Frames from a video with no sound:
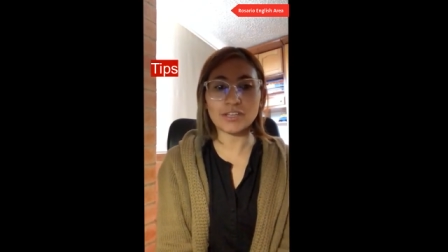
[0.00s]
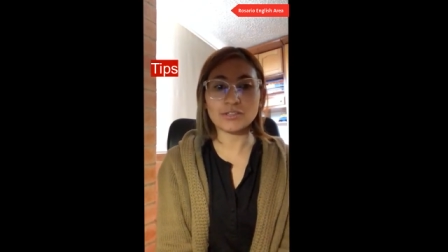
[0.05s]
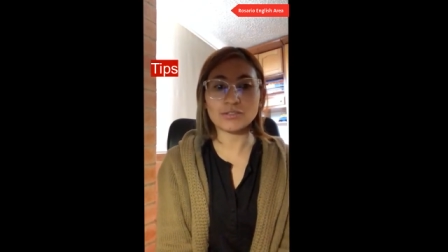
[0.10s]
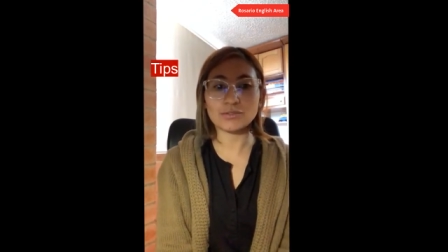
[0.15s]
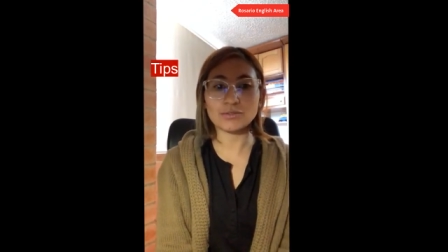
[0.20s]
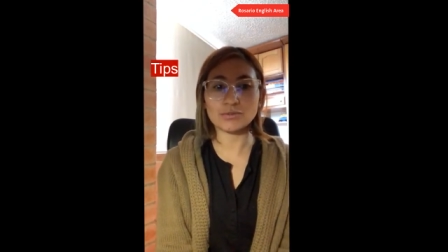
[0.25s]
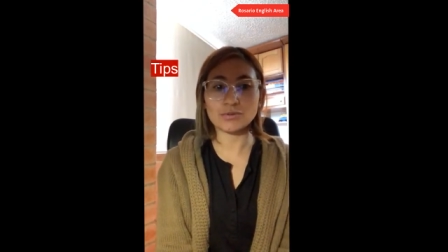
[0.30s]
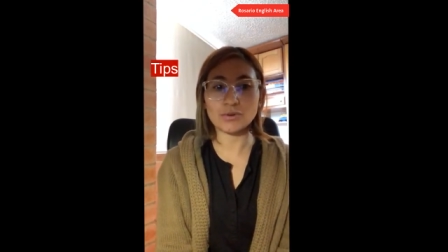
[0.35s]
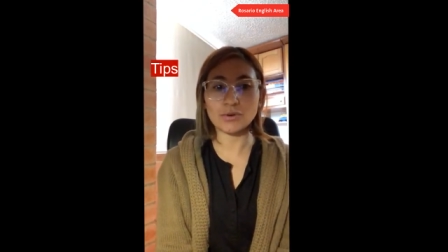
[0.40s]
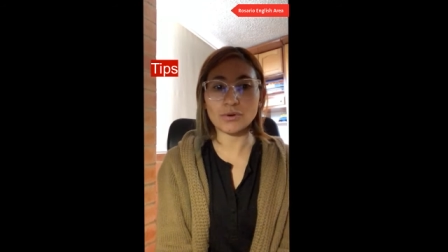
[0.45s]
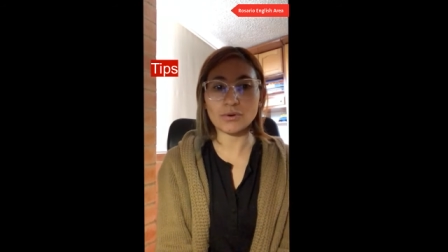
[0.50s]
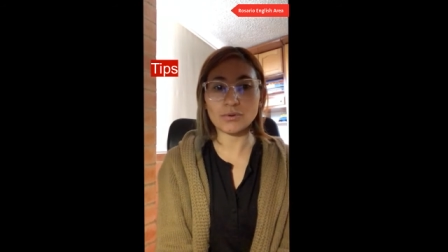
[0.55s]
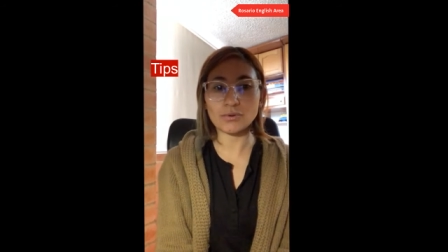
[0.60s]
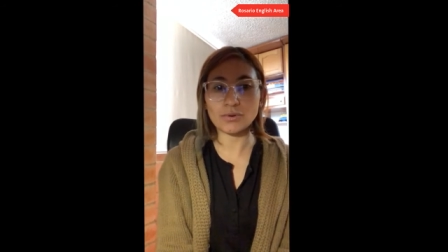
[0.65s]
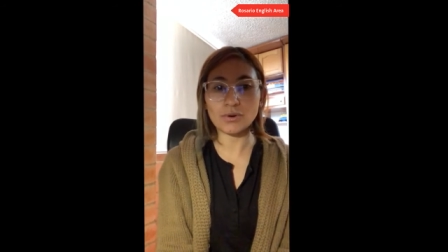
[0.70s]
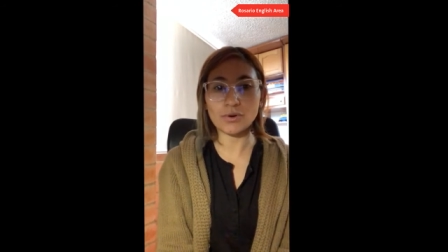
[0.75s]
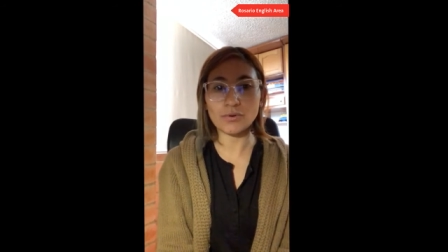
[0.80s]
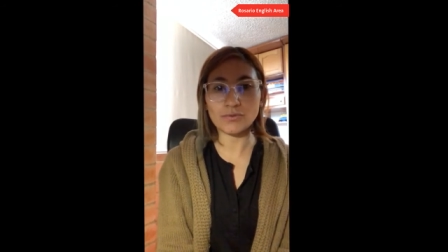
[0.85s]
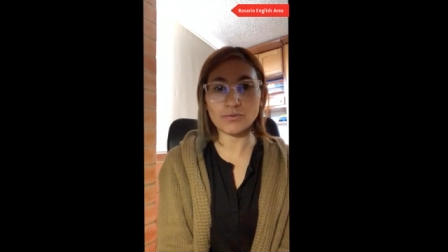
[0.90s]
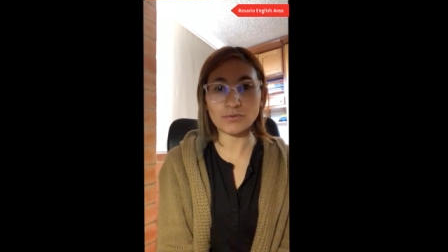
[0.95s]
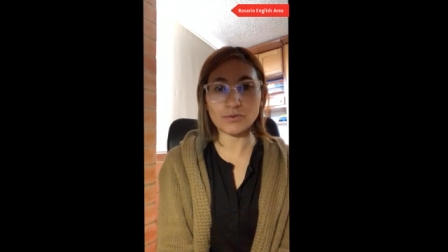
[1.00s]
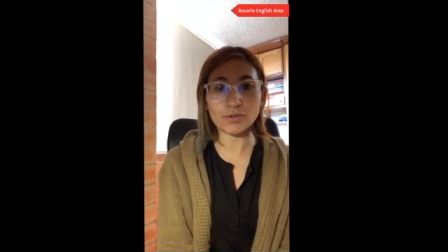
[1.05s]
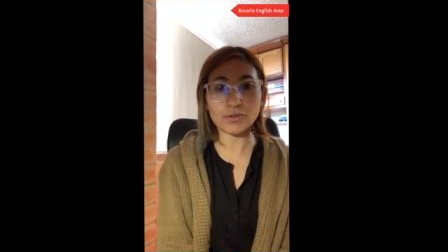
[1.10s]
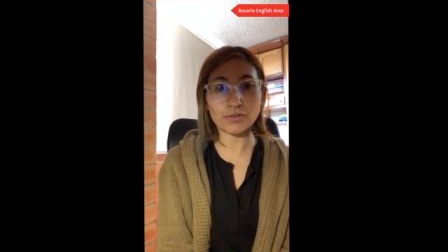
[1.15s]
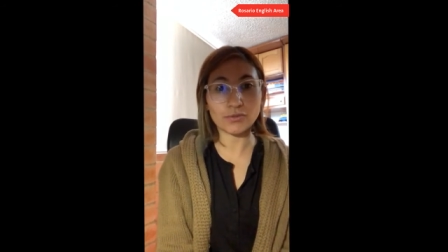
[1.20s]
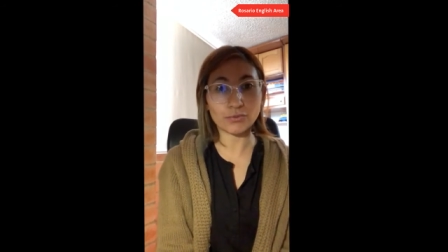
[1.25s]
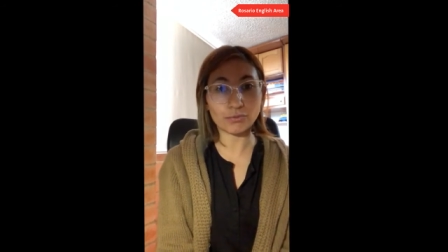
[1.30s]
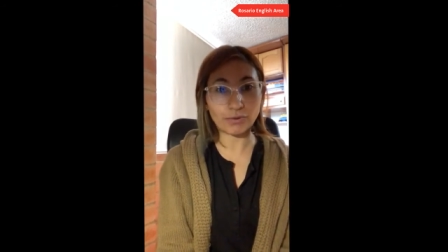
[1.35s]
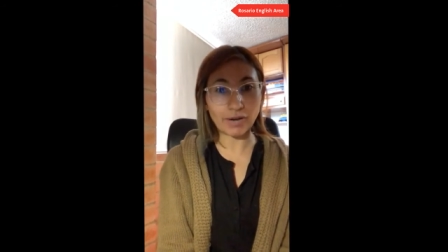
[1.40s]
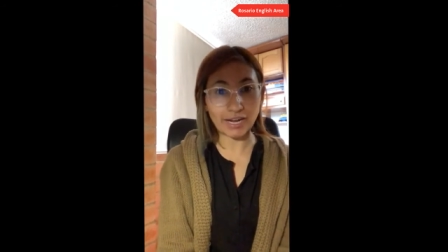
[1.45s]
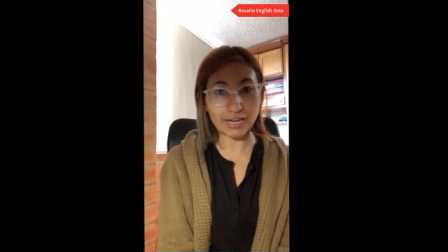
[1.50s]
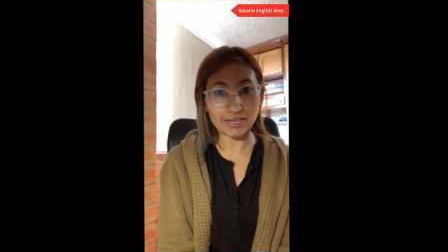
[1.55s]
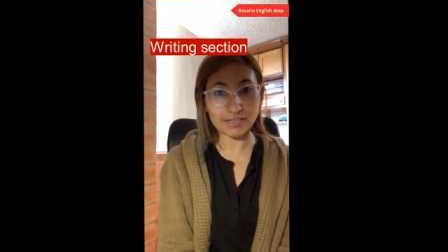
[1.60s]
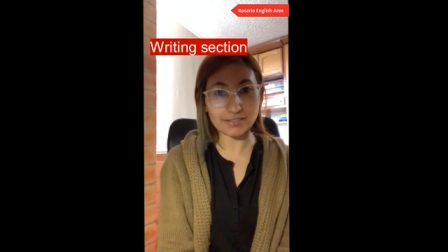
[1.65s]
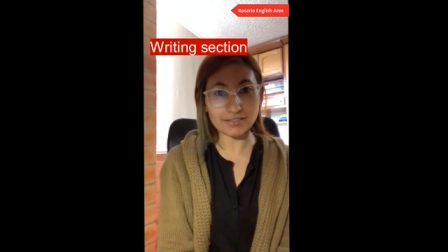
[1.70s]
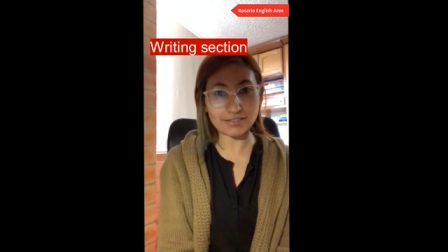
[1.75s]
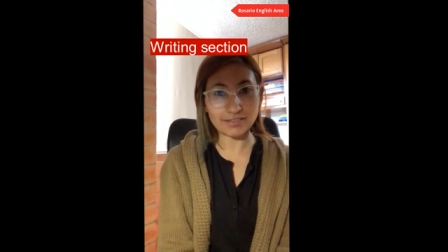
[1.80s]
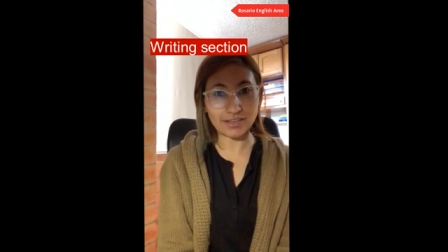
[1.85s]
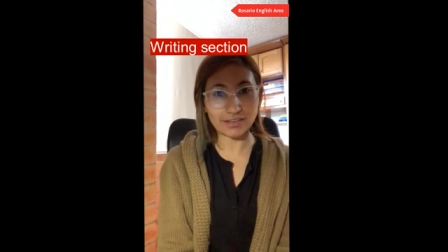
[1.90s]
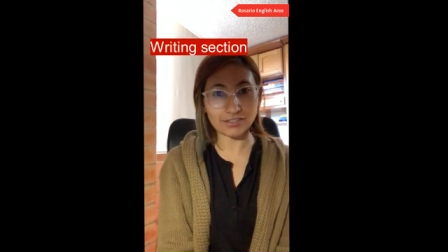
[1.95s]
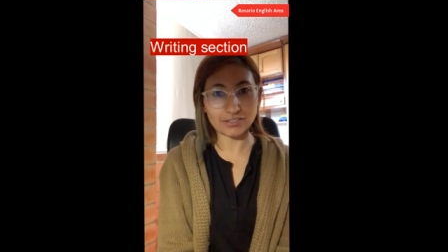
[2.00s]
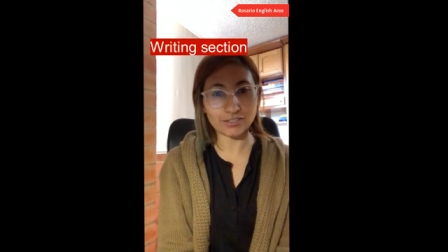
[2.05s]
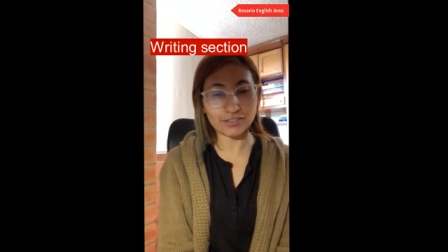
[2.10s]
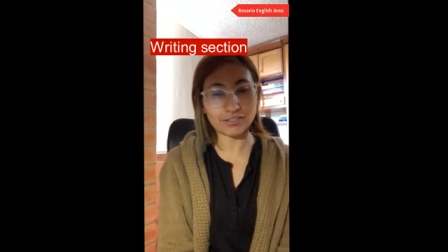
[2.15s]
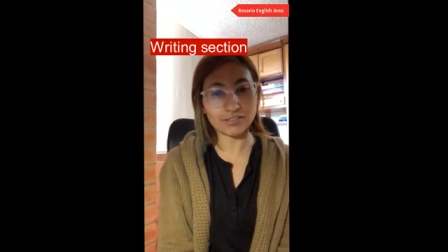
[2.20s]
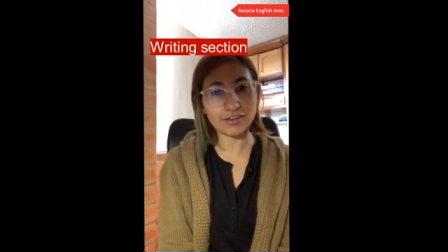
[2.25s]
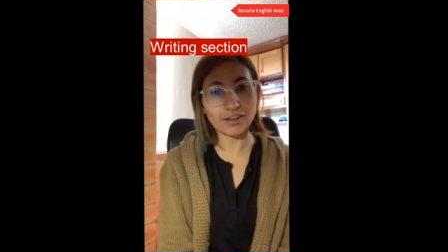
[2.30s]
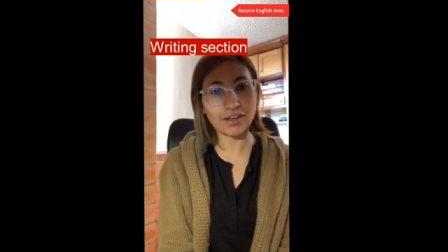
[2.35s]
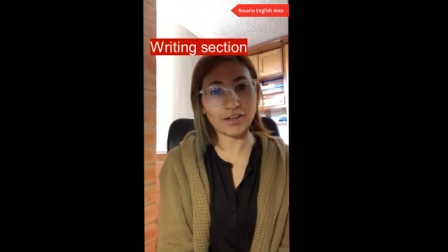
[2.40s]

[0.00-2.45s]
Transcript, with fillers: to go over the writing section